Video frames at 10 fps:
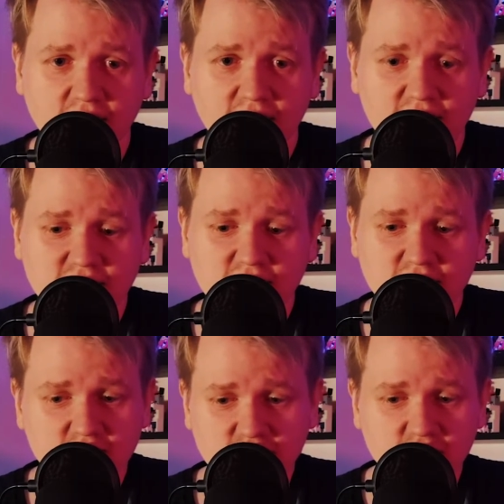And
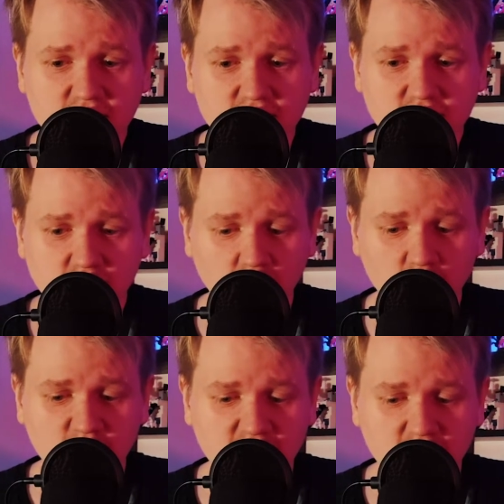it's just
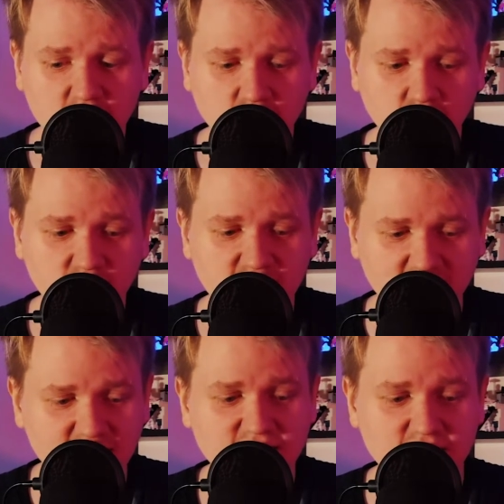Kirby with
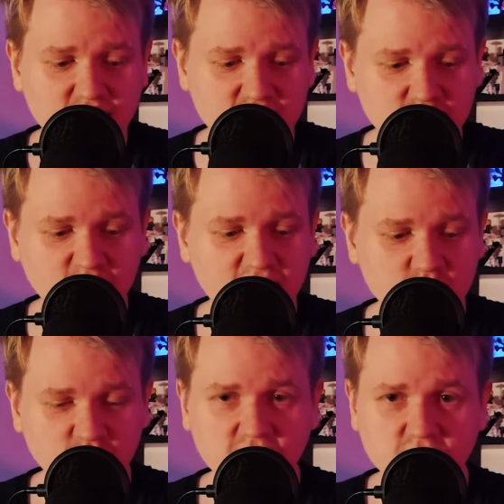his Smash
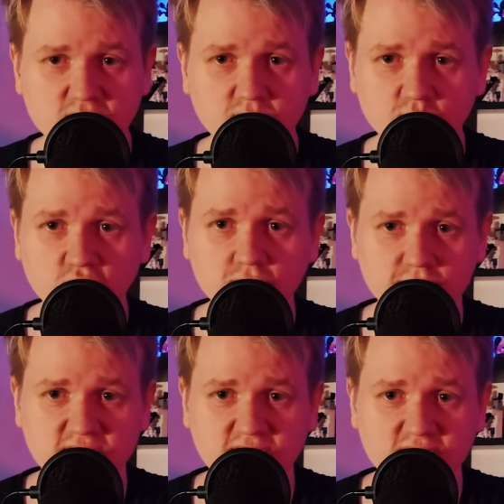Brothers
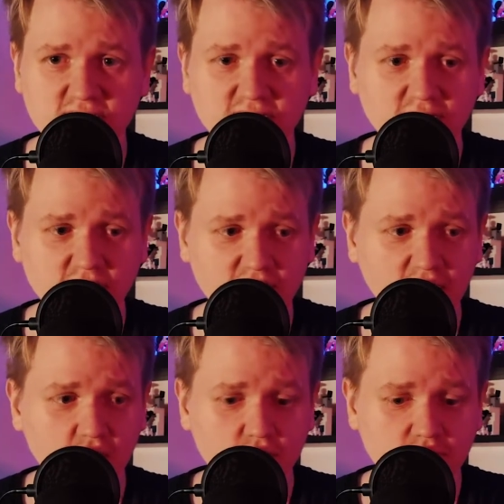moveset.
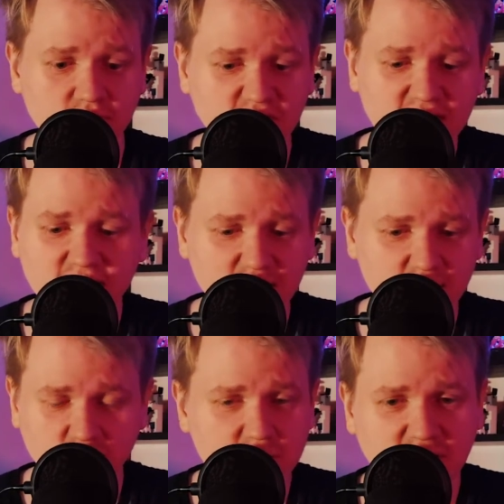Now, me
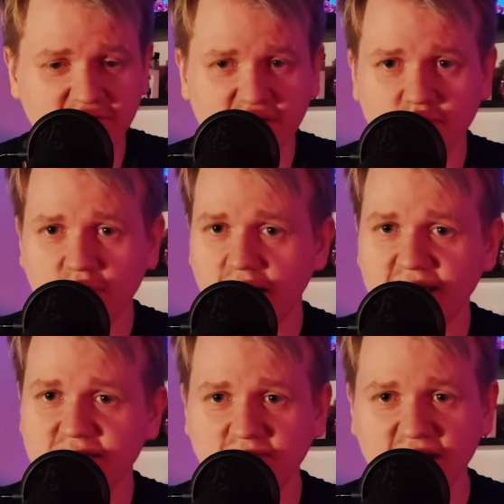not having
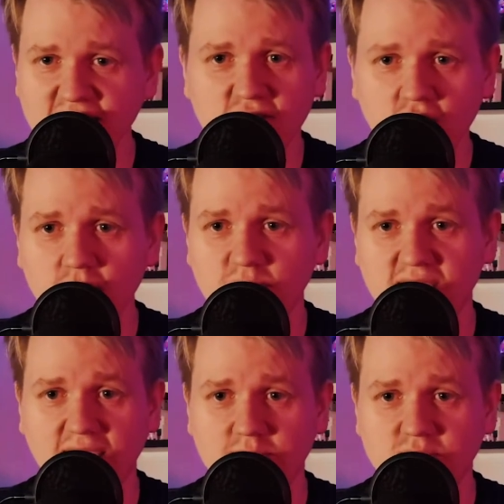played many Kirby
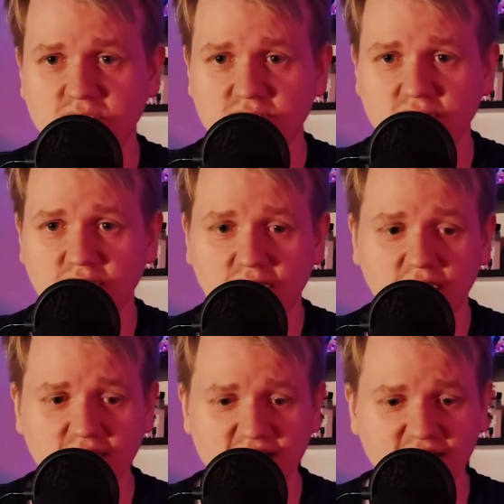games,
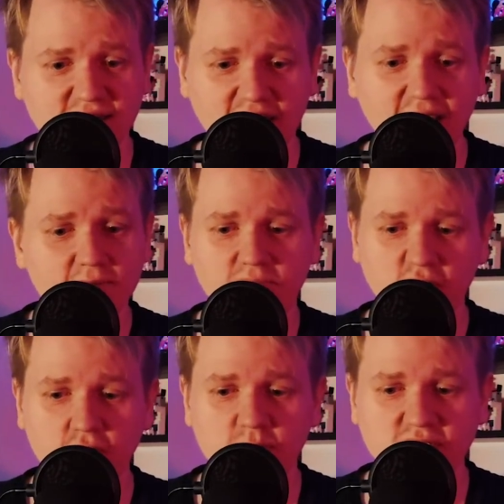I think that
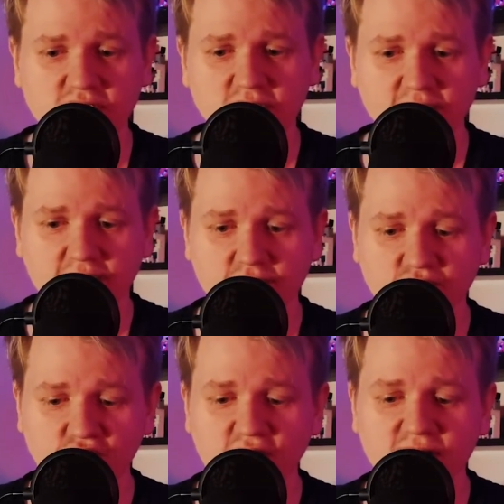moment
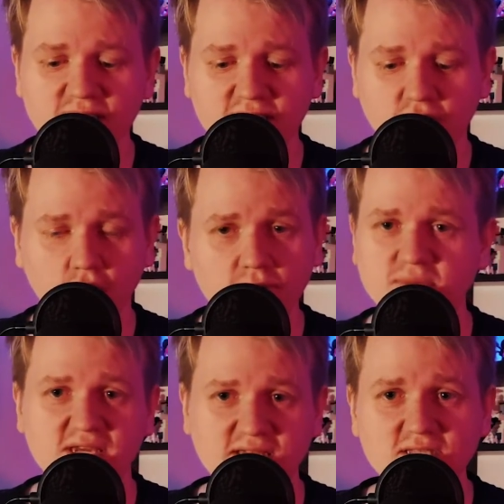really got
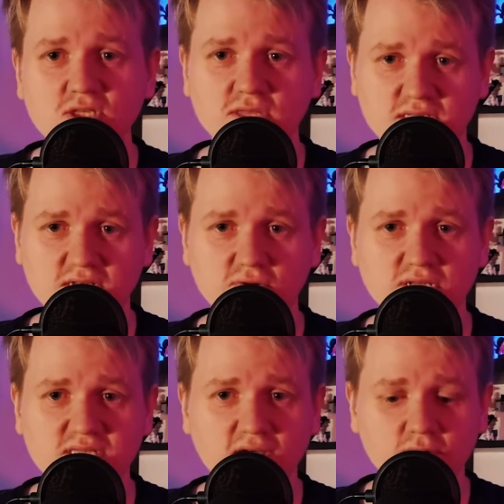me into the
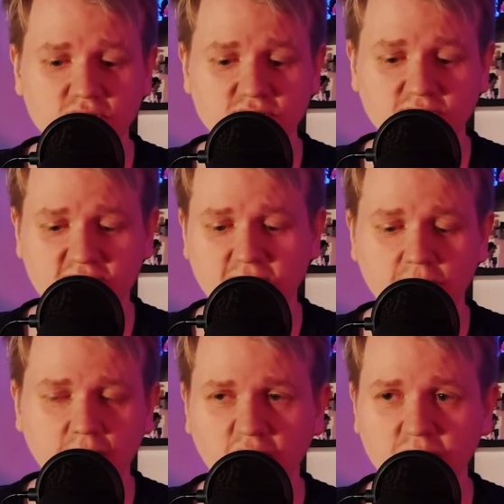series. That was like
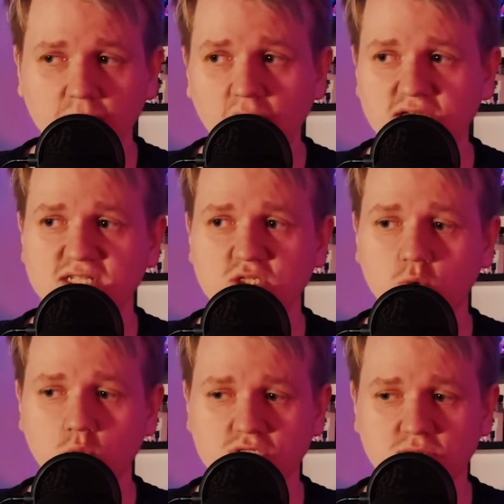my mind
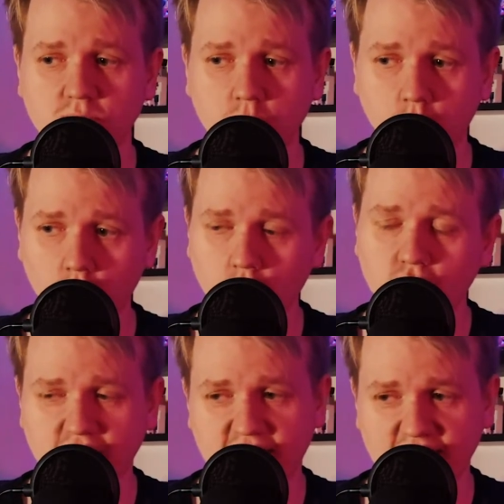was
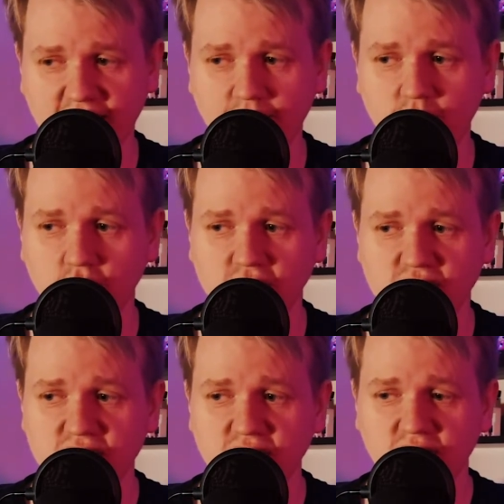blown at that
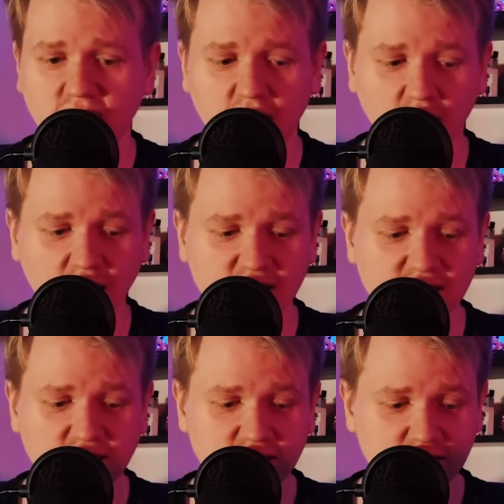point.
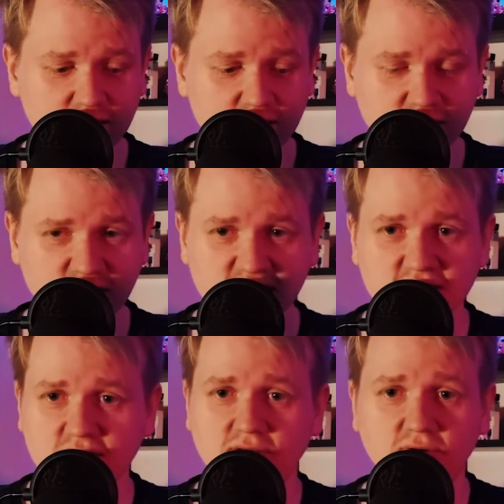I
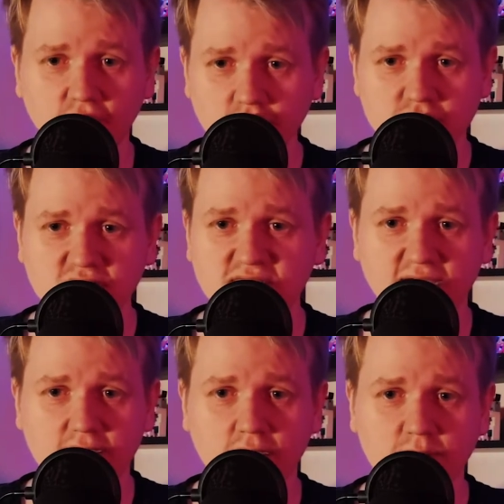did not see
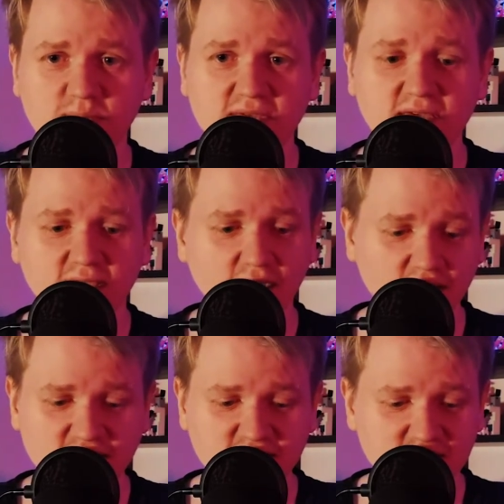that coming.
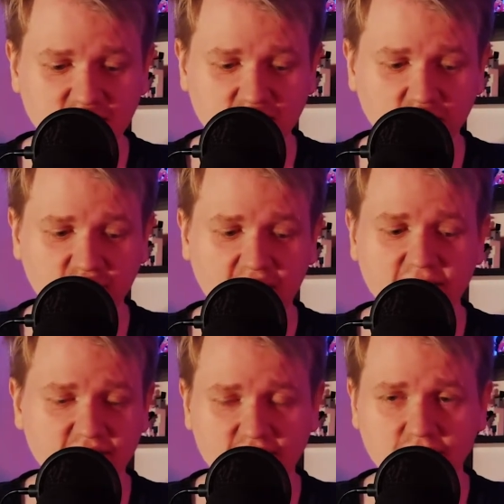I didn't know
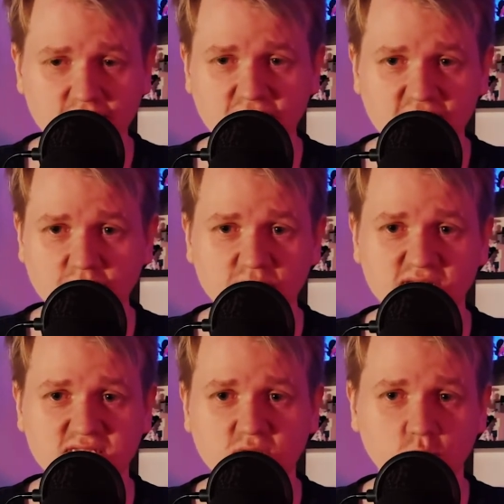that the
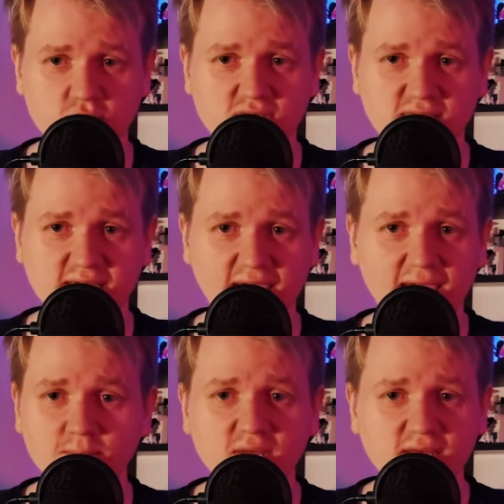ability was in the
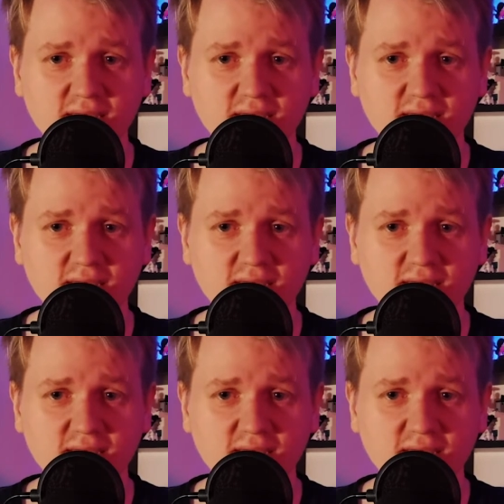game.